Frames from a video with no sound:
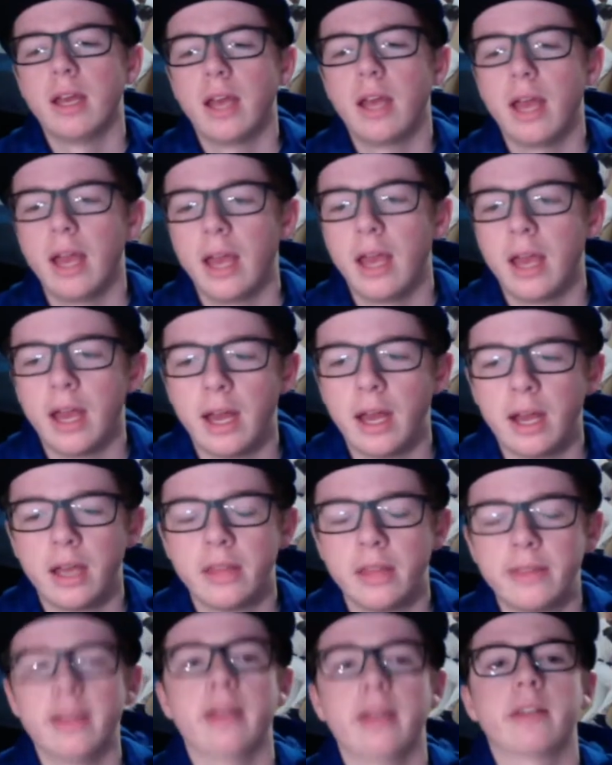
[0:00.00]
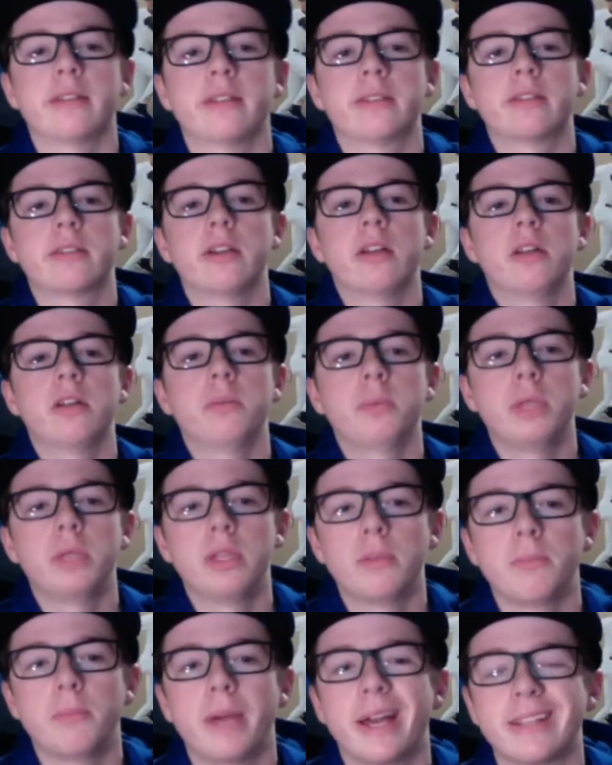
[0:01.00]
and I think it's going to be the
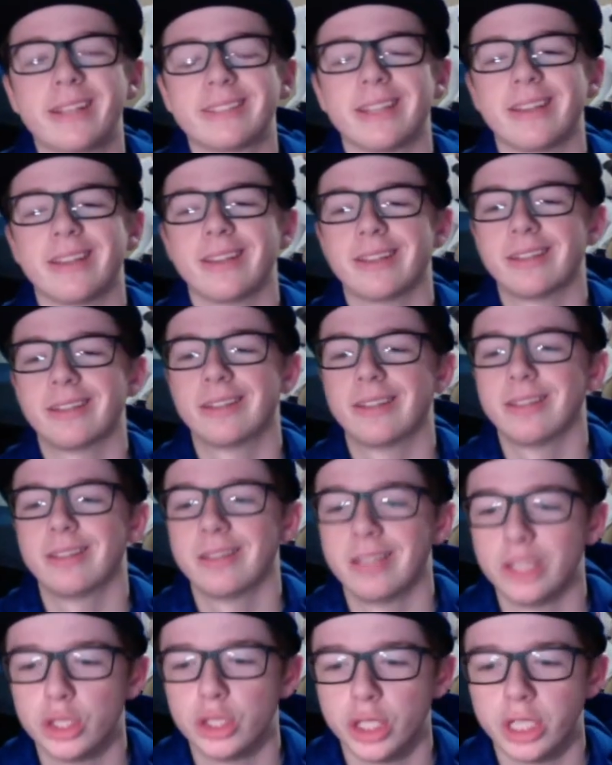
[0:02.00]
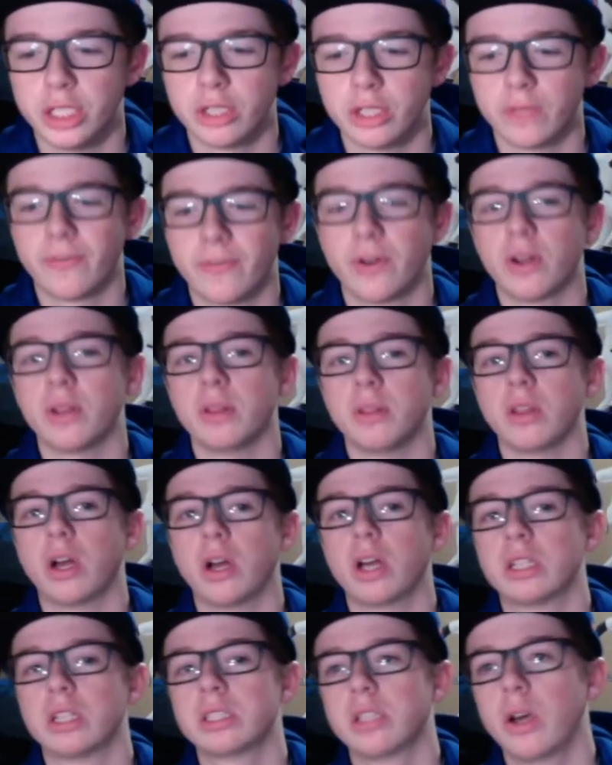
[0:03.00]
Mets. I think the Jays have already
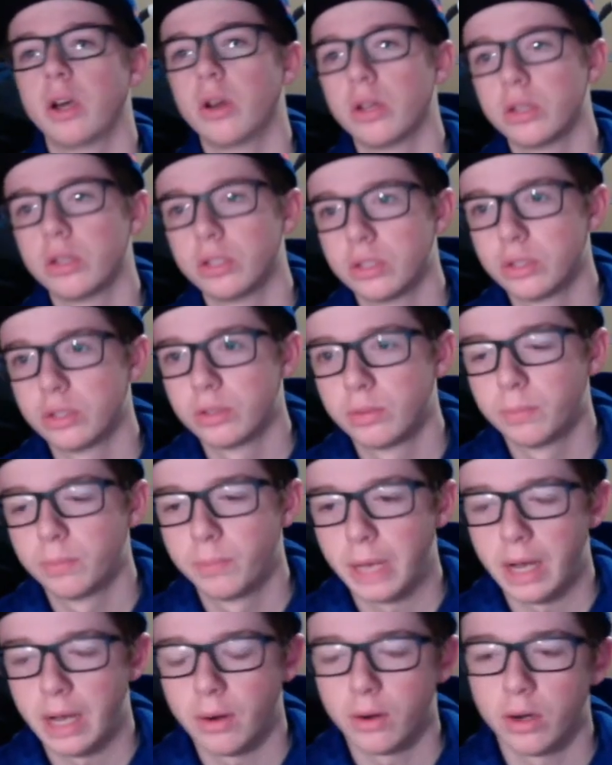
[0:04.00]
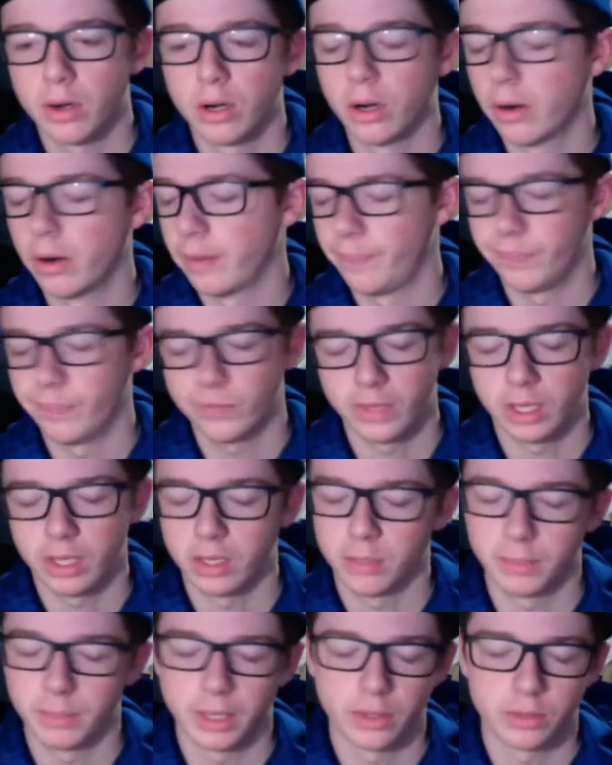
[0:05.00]
lost out on the not on
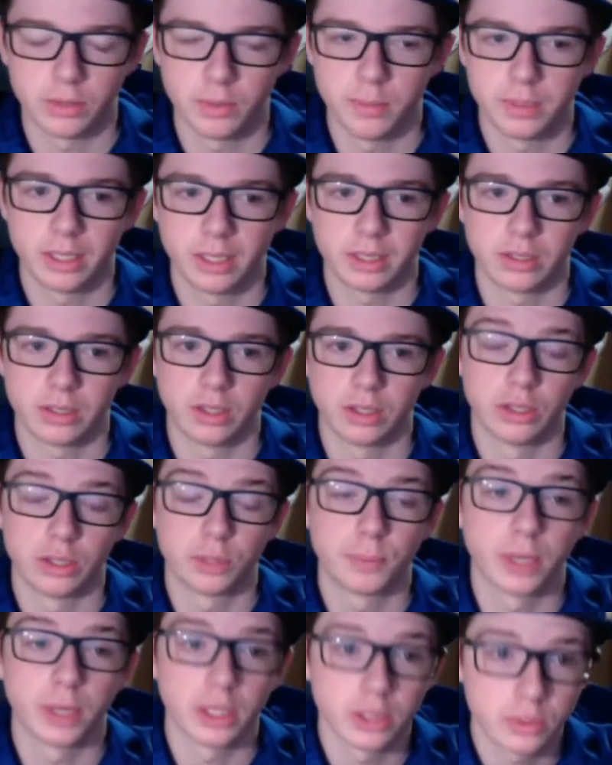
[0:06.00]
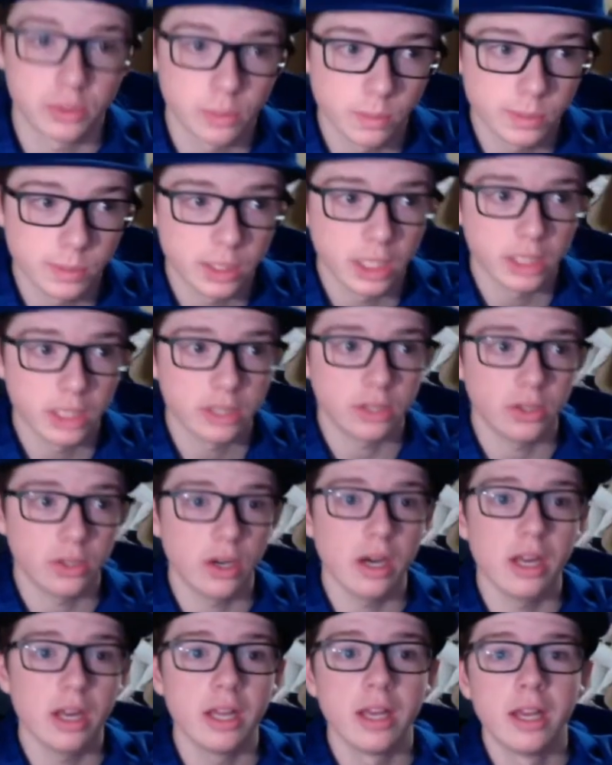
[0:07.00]
the Bauer sweepstakes, on the Springer sweepstakes.
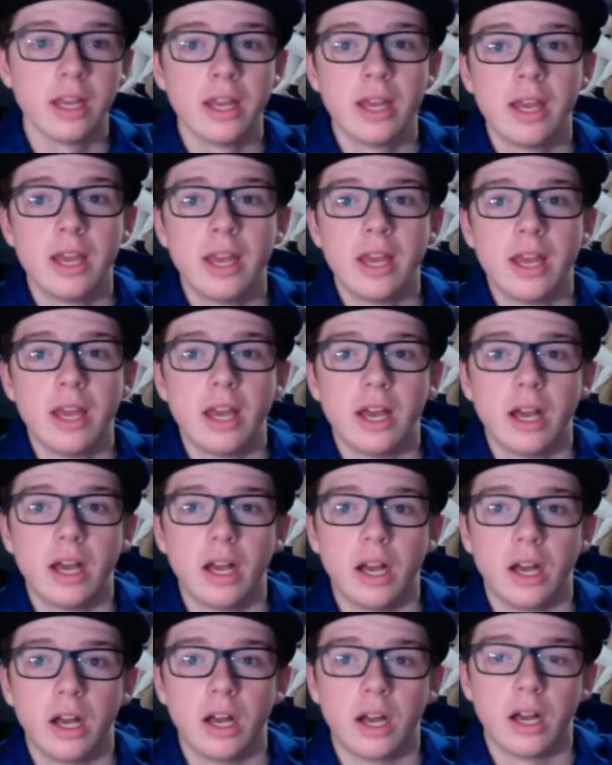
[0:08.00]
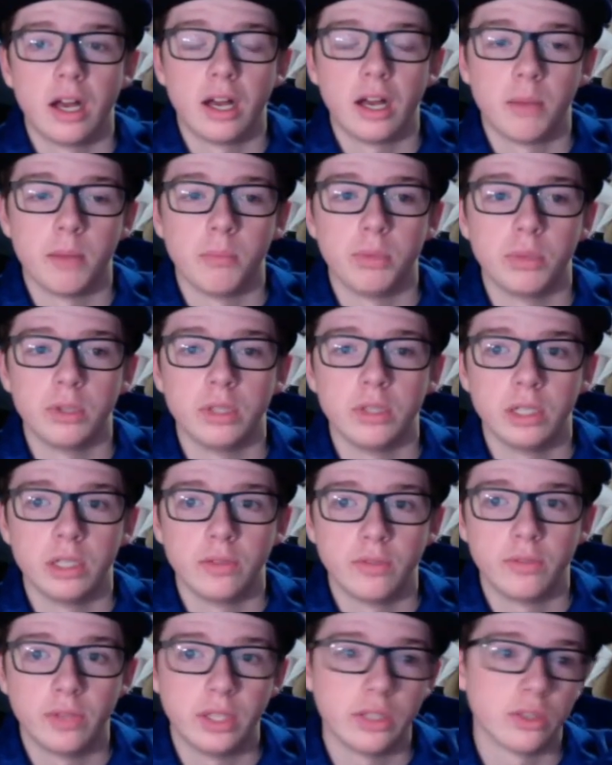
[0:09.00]
Sorry, I
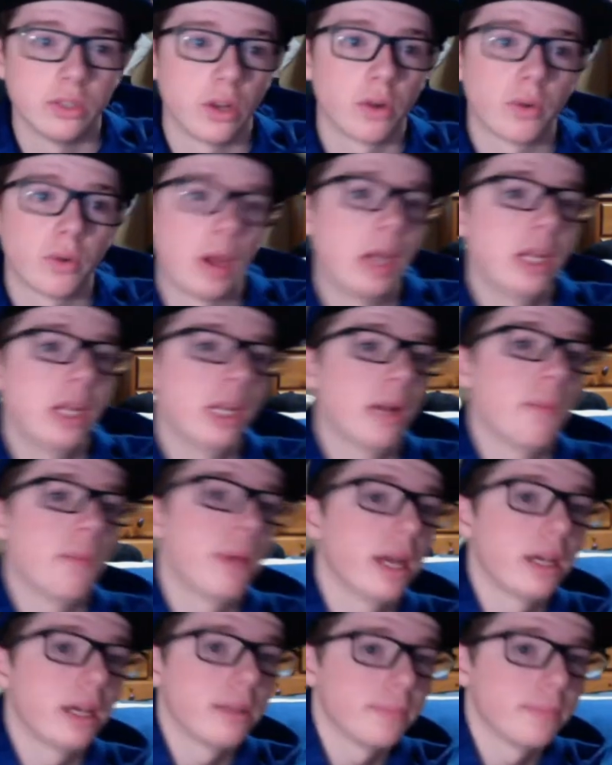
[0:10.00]
believe he's already a Met.